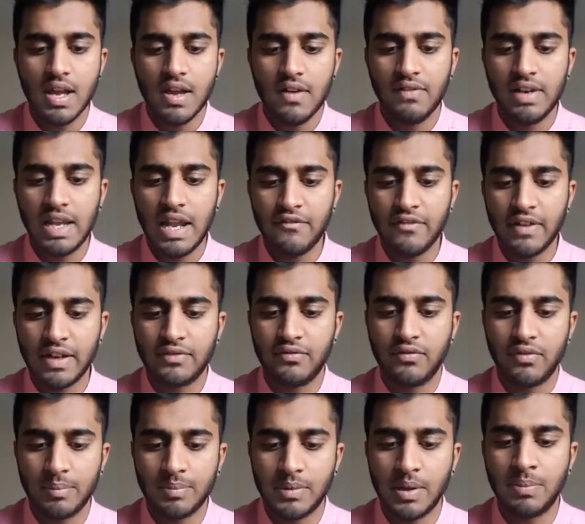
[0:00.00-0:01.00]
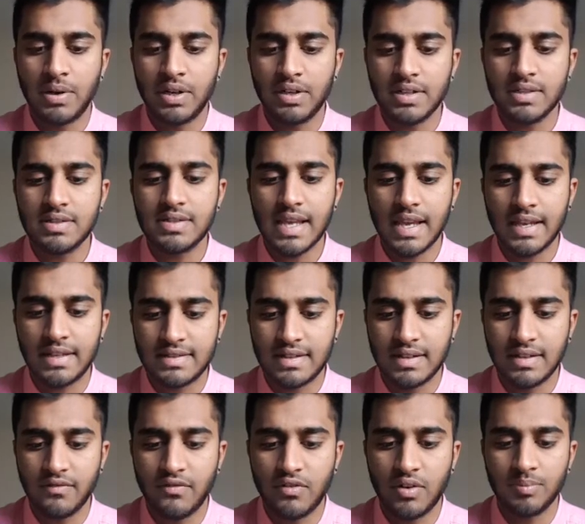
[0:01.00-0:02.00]
will affect from the Britain's
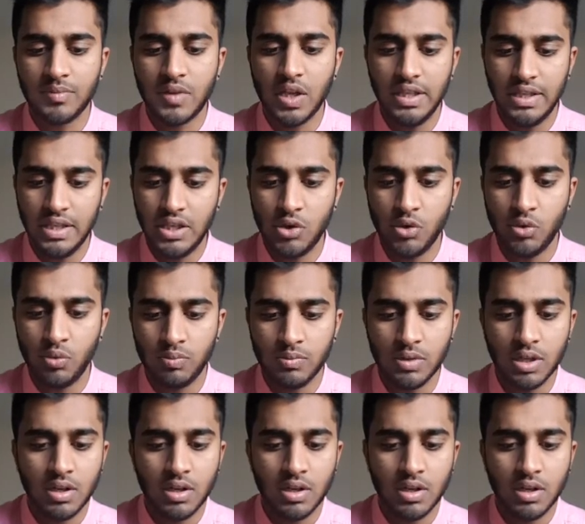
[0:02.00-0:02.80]
exit from the EU.